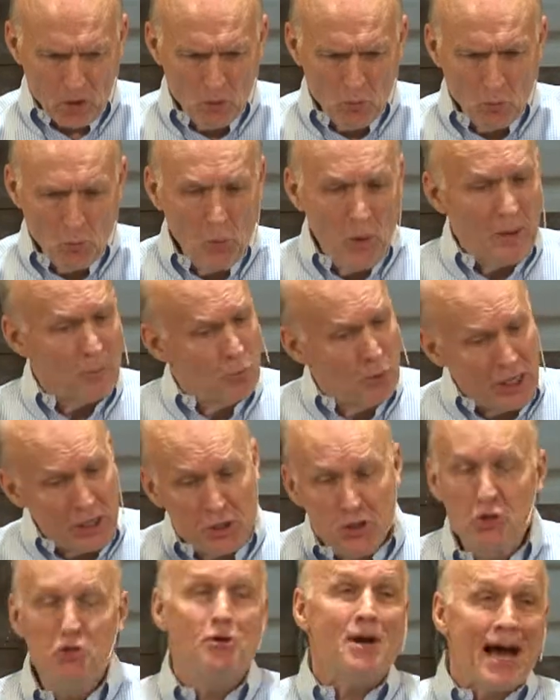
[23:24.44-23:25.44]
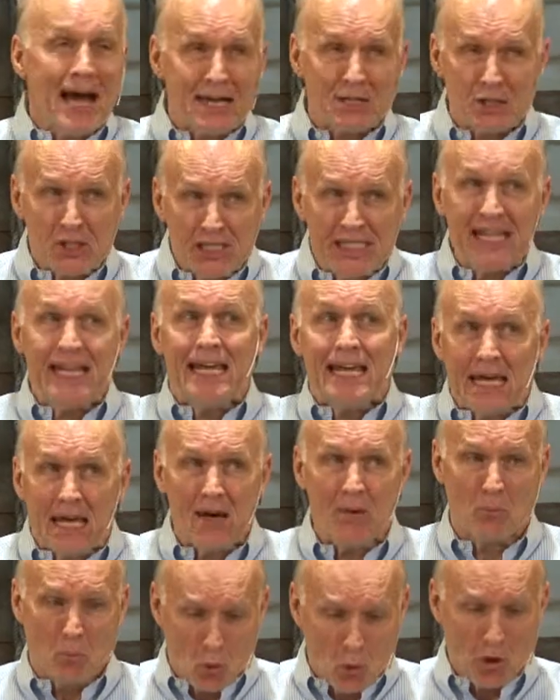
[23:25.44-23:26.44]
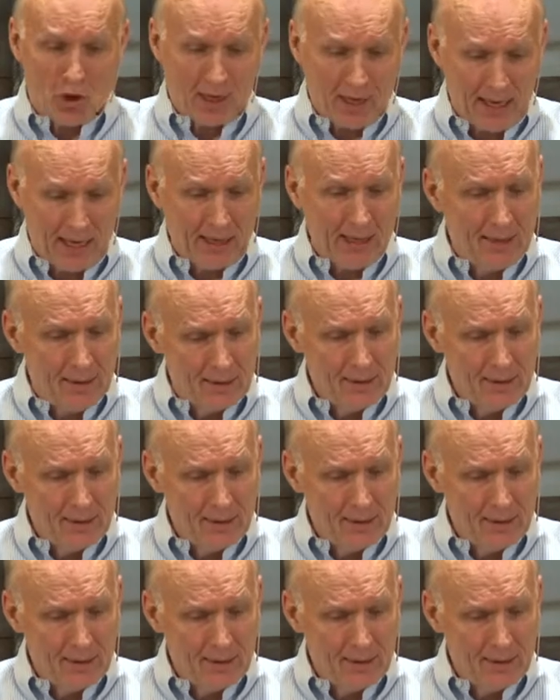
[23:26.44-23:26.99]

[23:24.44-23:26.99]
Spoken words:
when we do not see him working,